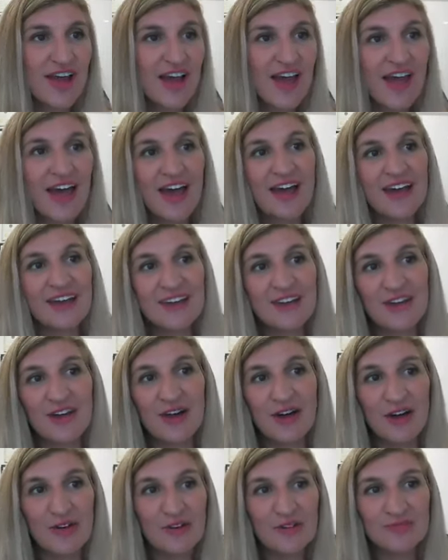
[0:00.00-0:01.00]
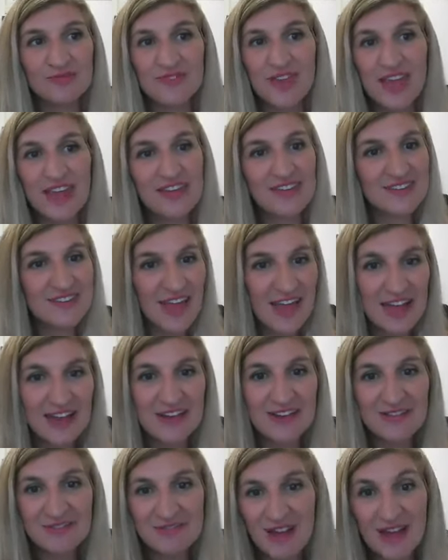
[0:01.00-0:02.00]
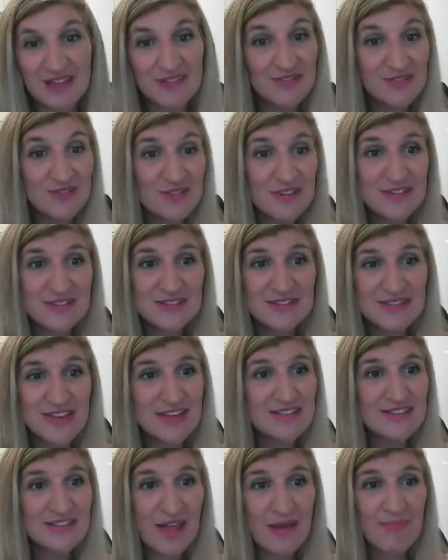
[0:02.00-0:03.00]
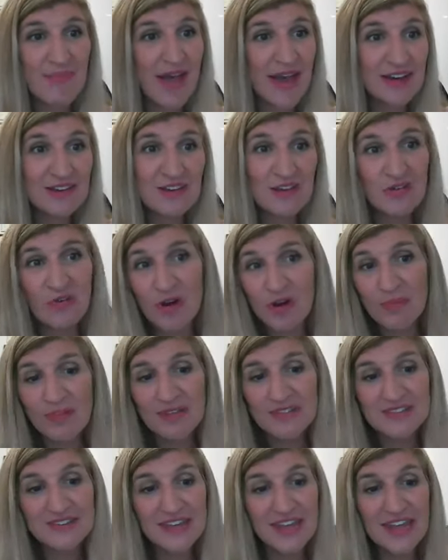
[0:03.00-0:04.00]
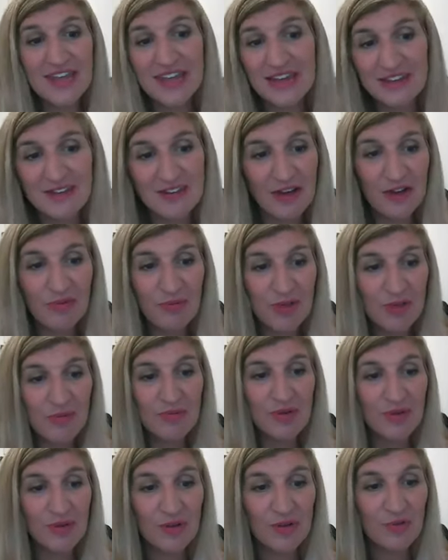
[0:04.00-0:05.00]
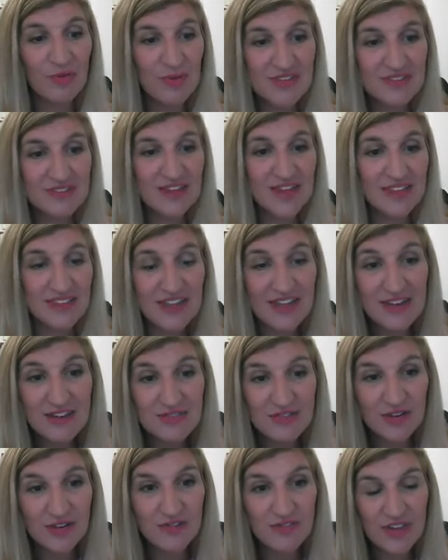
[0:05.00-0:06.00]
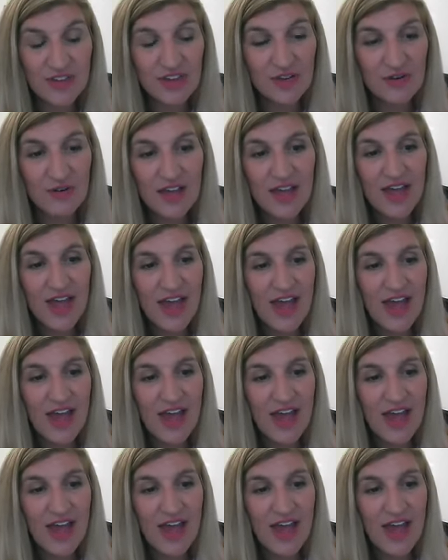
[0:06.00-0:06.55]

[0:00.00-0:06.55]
And, they said, as soon as things get back to normalcy, we will reset the interview.